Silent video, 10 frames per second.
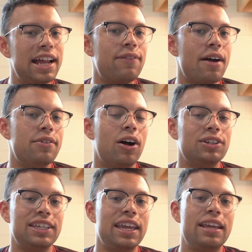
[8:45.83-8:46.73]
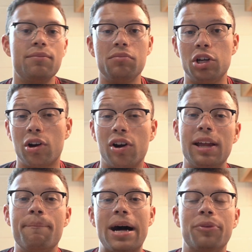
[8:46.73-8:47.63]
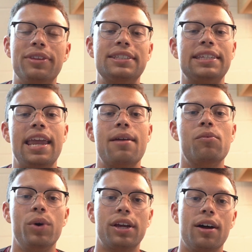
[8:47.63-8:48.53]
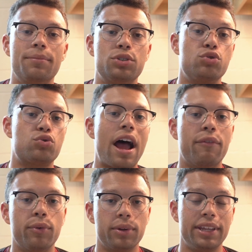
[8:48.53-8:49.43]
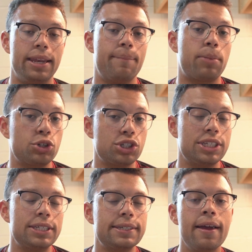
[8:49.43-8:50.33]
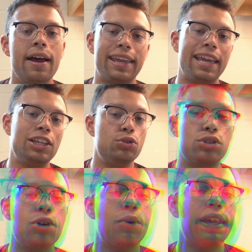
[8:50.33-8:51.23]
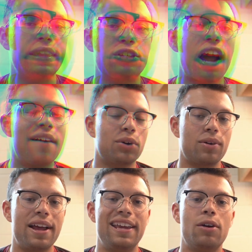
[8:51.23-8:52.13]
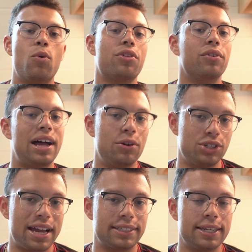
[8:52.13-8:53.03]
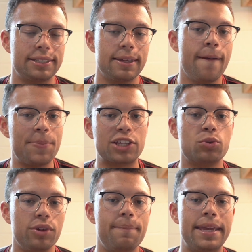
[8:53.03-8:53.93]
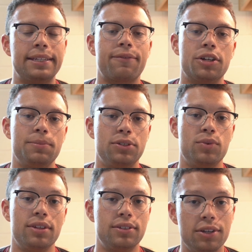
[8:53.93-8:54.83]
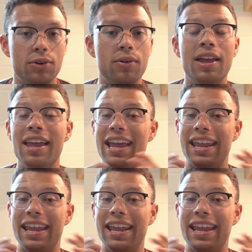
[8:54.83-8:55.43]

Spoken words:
$95, again, you're earning about the same when it comes to travel related purchases. Again, you just don't get the travel credit or the lounge access. That's really the big difference between the two.